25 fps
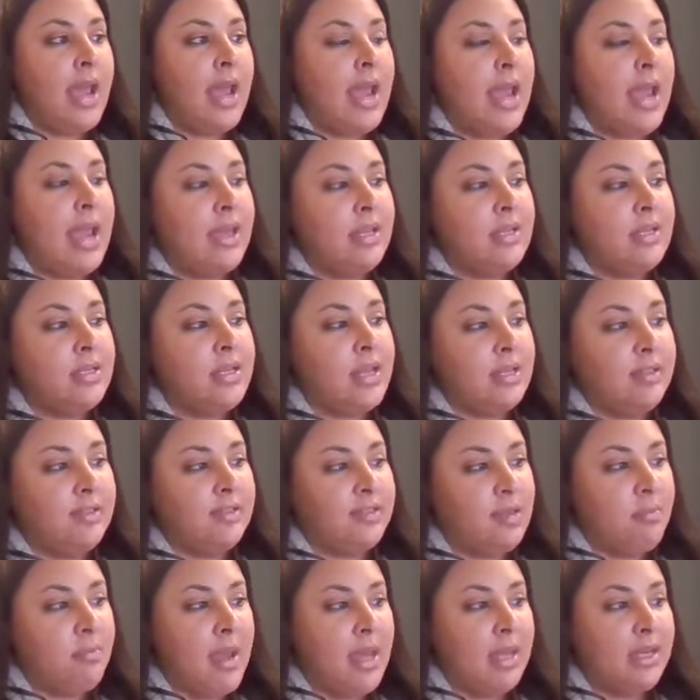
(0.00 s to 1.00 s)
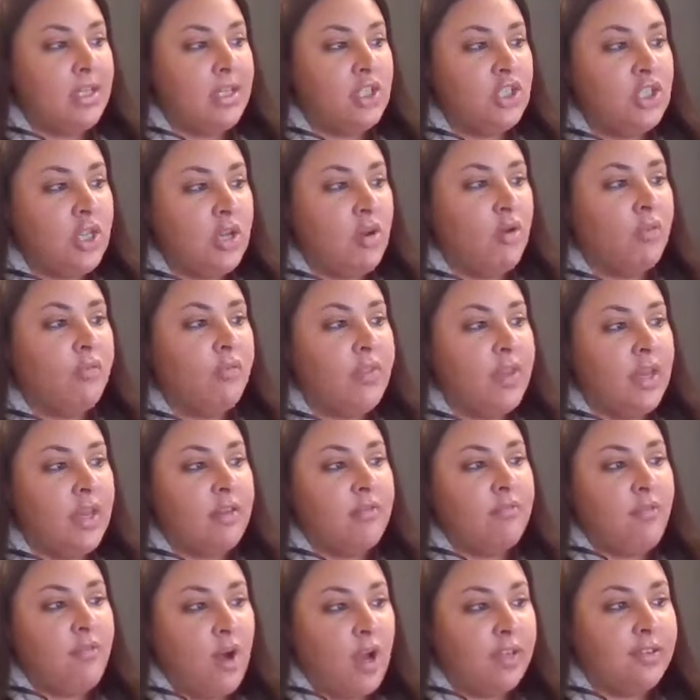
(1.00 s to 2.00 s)
and as the Manager of the
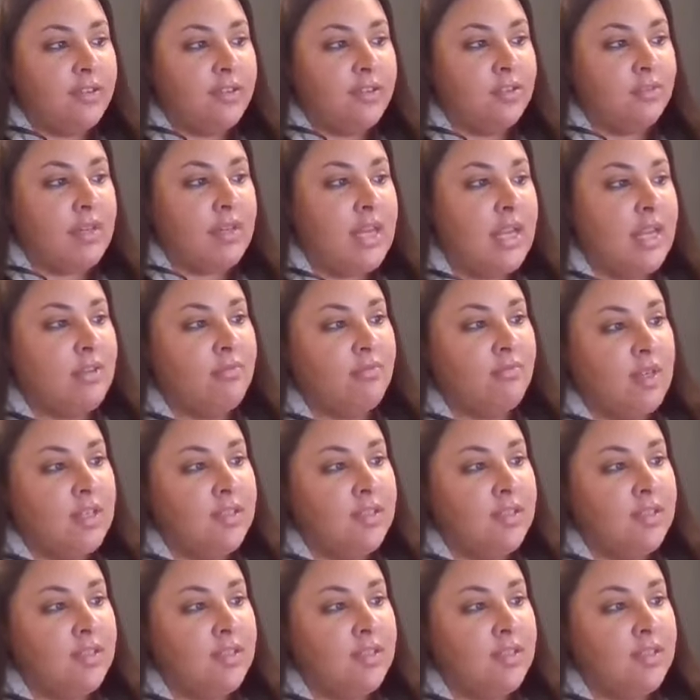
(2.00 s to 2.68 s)
Advisory and